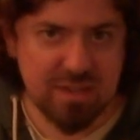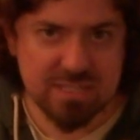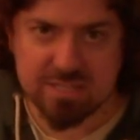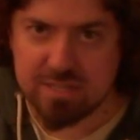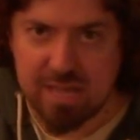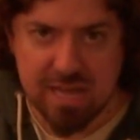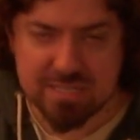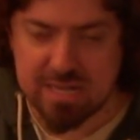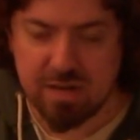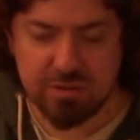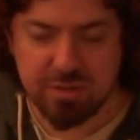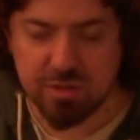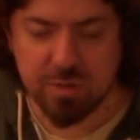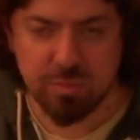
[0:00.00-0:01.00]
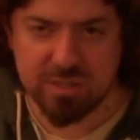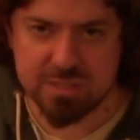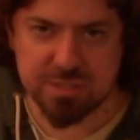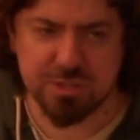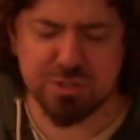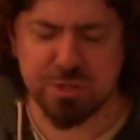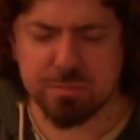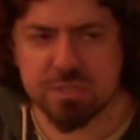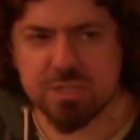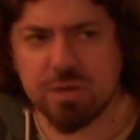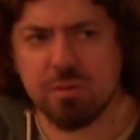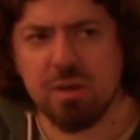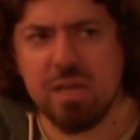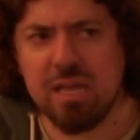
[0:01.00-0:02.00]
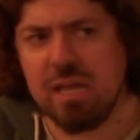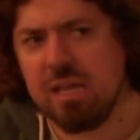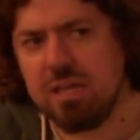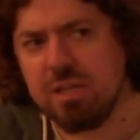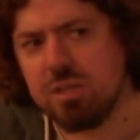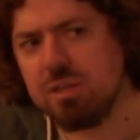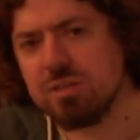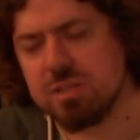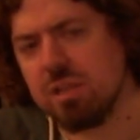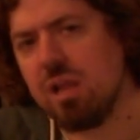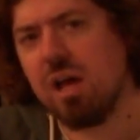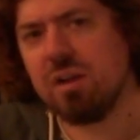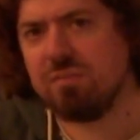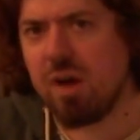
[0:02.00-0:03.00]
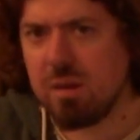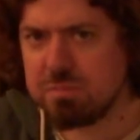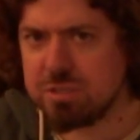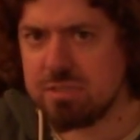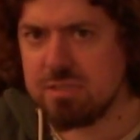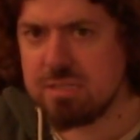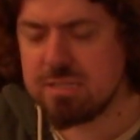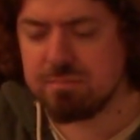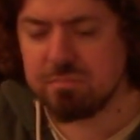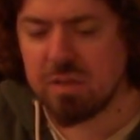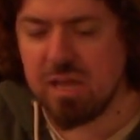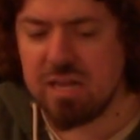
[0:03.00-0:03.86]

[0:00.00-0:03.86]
That's, that's how you can win as the Germans. So you, there's a lot of options,